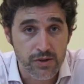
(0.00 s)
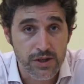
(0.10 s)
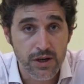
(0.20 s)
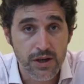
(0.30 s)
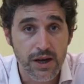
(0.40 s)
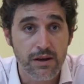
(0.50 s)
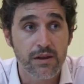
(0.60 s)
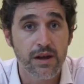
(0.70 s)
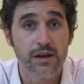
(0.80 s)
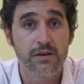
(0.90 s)
more
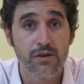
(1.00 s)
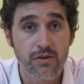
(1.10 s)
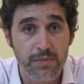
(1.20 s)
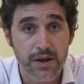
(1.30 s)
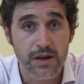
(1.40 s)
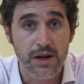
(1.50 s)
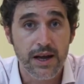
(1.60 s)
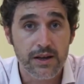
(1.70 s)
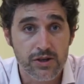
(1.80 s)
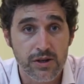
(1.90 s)
turnout than European
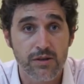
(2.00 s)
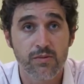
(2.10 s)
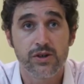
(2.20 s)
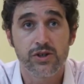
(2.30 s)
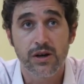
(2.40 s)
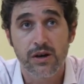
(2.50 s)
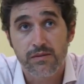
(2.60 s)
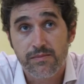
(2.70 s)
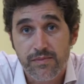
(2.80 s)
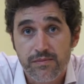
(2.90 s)
elections, which
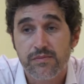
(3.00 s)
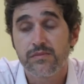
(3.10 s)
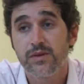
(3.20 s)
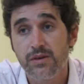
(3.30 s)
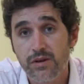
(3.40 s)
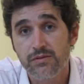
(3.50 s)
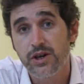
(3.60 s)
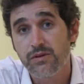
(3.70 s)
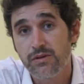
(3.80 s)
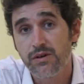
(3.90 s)
are, you know,
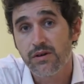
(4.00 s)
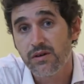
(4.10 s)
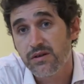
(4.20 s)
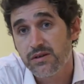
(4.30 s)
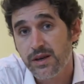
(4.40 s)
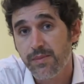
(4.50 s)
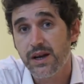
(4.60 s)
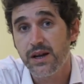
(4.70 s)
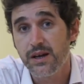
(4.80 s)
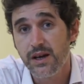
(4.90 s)
uh,
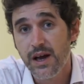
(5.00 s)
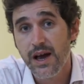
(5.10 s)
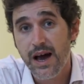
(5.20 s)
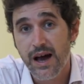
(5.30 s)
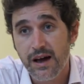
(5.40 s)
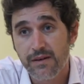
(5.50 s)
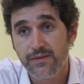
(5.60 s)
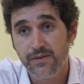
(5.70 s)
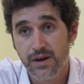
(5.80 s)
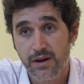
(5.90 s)
typically
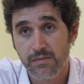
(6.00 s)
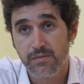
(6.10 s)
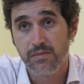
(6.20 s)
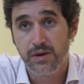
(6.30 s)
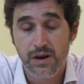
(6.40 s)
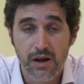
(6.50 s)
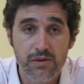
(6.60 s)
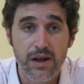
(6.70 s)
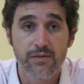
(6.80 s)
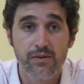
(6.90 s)
have um,
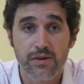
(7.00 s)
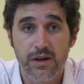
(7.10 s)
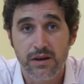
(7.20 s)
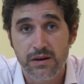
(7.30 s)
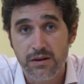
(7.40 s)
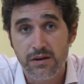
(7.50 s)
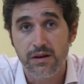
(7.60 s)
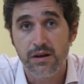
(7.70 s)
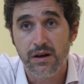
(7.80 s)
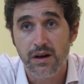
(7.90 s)
low levels, and
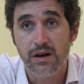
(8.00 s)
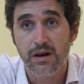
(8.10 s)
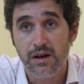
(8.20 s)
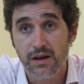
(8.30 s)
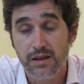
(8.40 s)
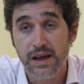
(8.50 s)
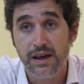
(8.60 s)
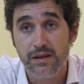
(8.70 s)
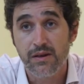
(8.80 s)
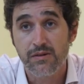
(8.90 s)
uh, are, and
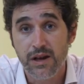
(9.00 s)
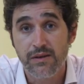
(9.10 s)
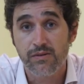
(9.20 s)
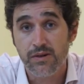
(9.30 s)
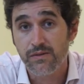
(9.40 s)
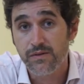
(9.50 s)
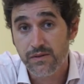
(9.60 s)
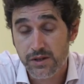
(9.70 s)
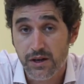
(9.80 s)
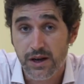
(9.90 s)
that those levels of
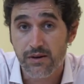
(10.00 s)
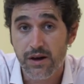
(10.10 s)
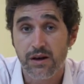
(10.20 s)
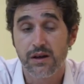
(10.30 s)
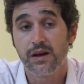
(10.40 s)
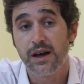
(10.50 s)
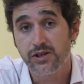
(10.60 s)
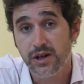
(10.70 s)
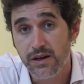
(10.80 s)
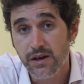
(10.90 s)
turnout are
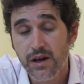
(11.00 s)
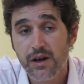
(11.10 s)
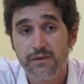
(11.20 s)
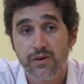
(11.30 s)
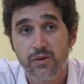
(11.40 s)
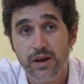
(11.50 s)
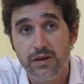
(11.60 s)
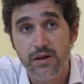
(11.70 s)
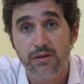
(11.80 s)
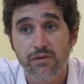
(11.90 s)
actually
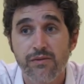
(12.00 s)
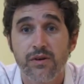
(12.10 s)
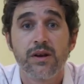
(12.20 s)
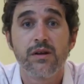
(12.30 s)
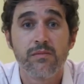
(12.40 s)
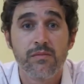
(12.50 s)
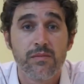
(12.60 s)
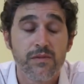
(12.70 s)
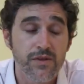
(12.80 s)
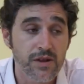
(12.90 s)
falling. So a referendum
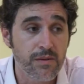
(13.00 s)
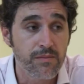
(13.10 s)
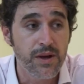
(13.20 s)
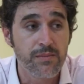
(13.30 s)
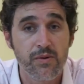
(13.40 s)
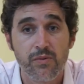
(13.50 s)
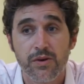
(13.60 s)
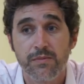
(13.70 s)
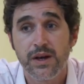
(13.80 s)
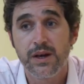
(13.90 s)
for some people
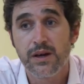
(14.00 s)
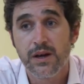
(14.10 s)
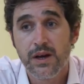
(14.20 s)
would be